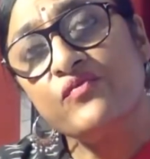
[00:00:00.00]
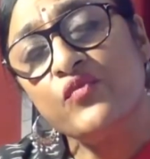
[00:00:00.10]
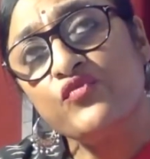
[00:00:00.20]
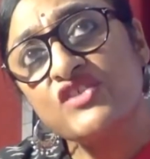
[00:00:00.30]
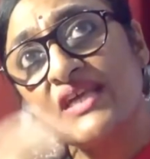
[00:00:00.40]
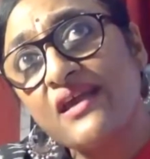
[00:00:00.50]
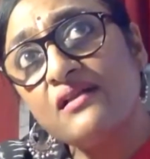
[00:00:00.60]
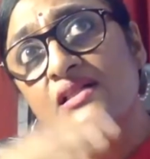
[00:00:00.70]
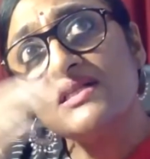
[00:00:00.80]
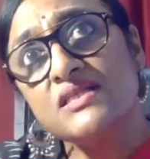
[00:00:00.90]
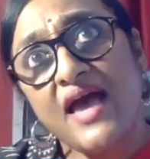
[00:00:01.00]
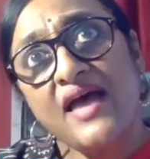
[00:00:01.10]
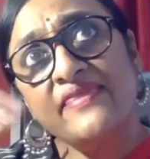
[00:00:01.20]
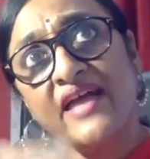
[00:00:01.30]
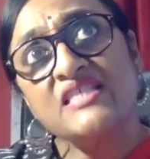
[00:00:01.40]
skills
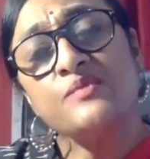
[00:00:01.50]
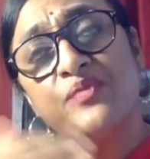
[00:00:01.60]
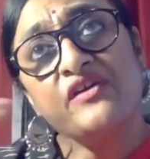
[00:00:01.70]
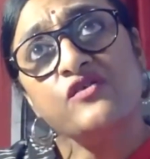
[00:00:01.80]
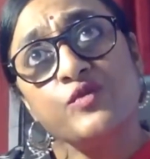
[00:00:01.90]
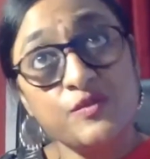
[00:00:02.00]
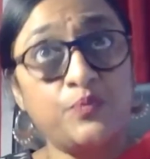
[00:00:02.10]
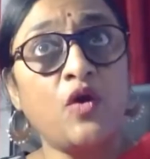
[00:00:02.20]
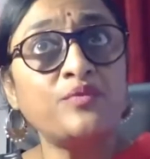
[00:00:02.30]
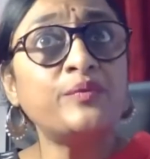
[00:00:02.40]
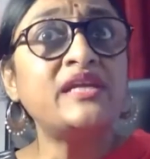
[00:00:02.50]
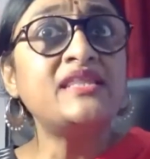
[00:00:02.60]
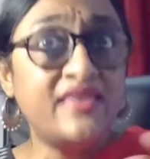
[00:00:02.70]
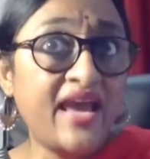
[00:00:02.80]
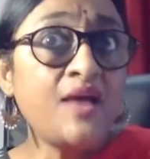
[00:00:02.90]
and that spirit was probably
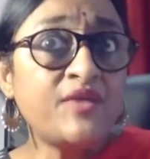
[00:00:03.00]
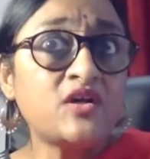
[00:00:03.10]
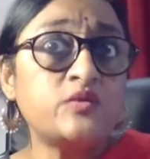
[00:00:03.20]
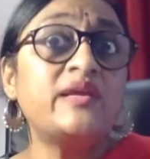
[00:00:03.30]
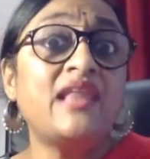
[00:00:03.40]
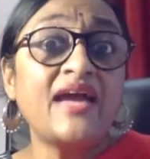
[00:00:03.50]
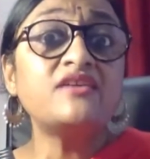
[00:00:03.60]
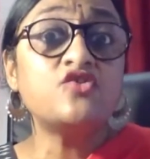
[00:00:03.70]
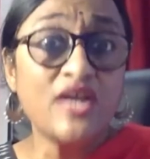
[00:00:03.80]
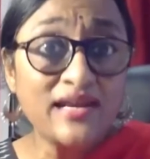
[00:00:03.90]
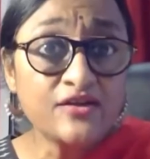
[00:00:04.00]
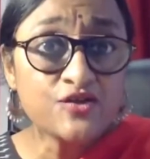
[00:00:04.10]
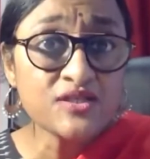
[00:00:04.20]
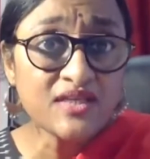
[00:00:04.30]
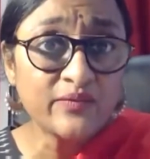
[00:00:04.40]
there because we liked
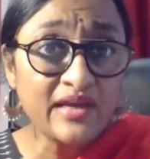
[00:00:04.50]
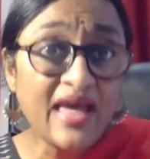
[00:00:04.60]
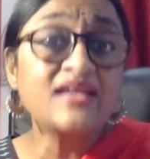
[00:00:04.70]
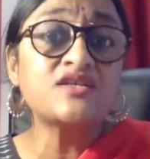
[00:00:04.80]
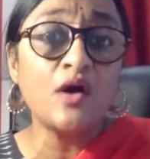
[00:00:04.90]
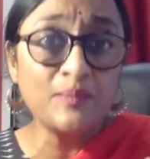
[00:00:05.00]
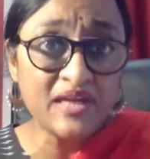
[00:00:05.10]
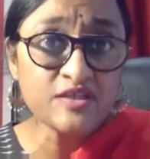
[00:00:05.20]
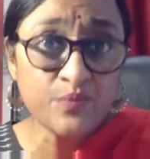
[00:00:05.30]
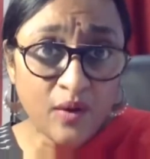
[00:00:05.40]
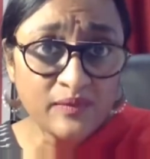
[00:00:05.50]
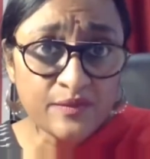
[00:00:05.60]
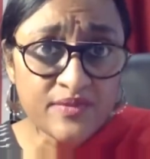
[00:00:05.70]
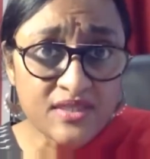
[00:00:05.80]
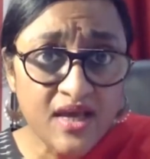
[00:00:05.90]
challenges and we liked complex
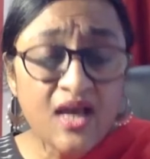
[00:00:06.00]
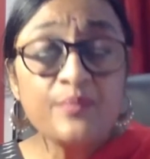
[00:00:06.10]
problems,